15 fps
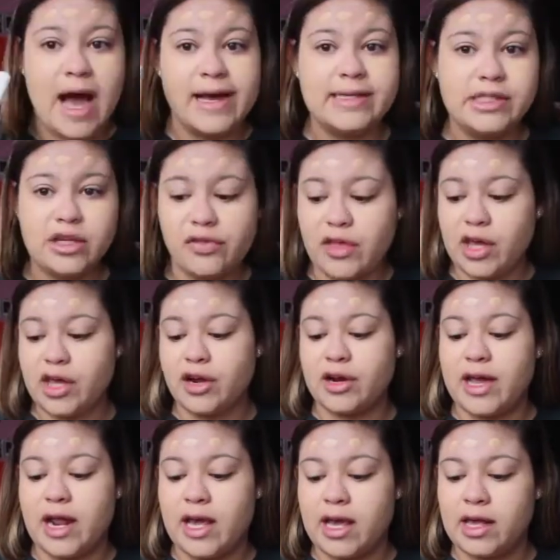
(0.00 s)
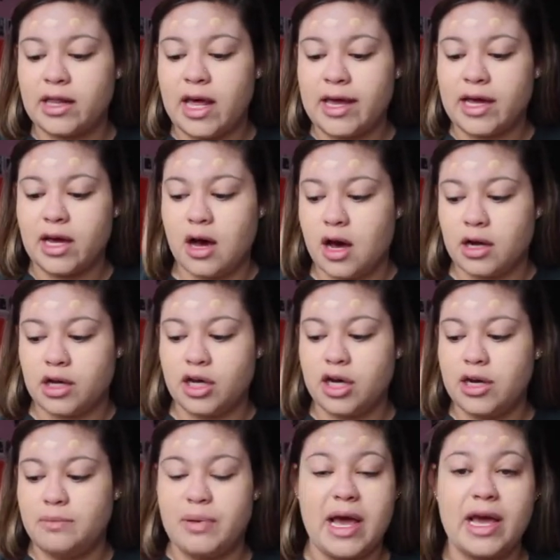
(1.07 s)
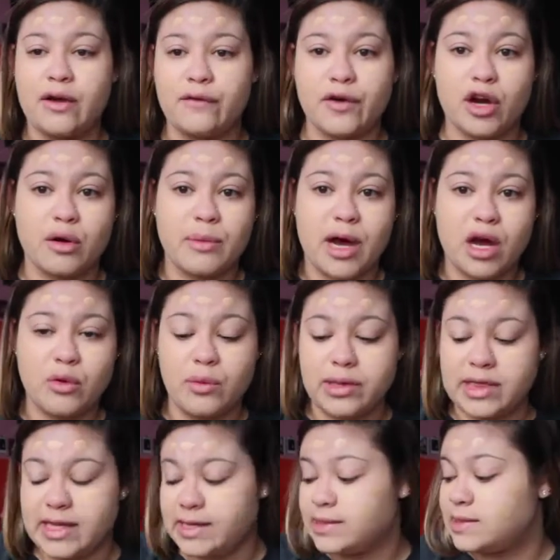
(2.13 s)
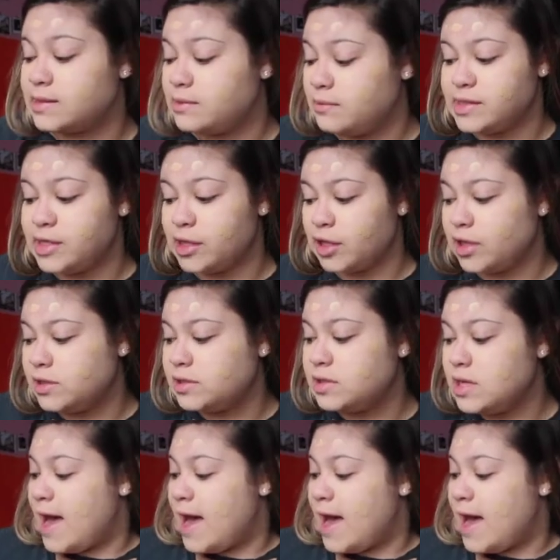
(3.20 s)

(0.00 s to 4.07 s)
I still think you're getting like a good bang for your buck with these concealers.